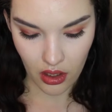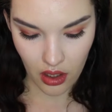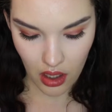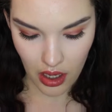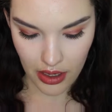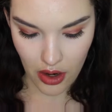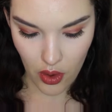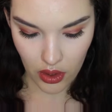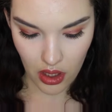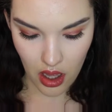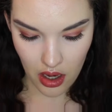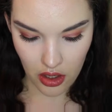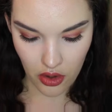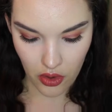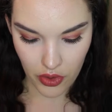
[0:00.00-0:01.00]
I know a
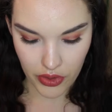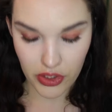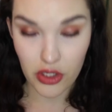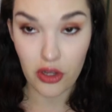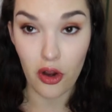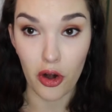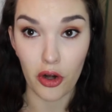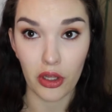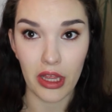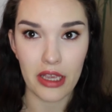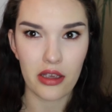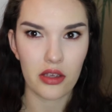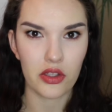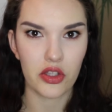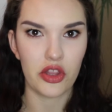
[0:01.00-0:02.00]
lot of girls are
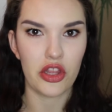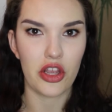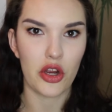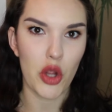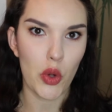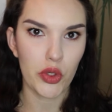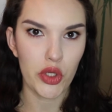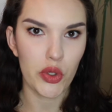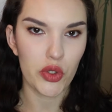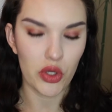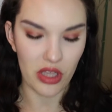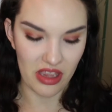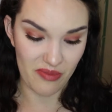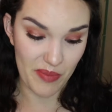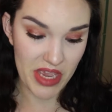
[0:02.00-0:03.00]
like, their go-tos are
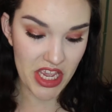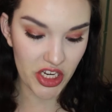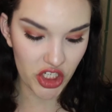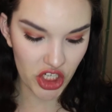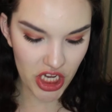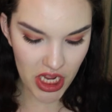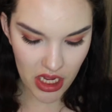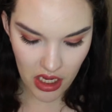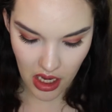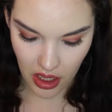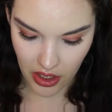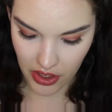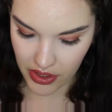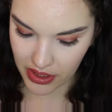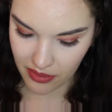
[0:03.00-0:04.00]
like peachy
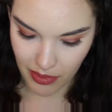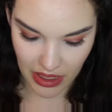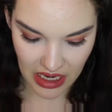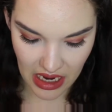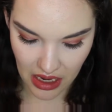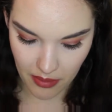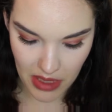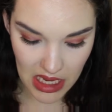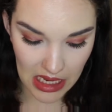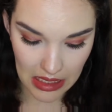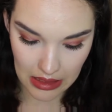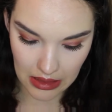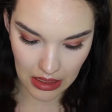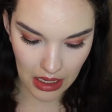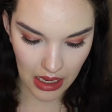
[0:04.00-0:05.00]
colors, but not me.
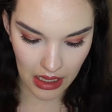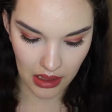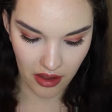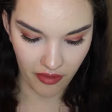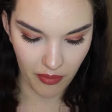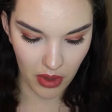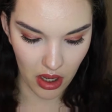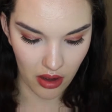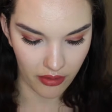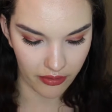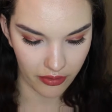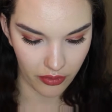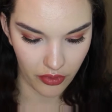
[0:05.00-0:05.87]
I love mauve.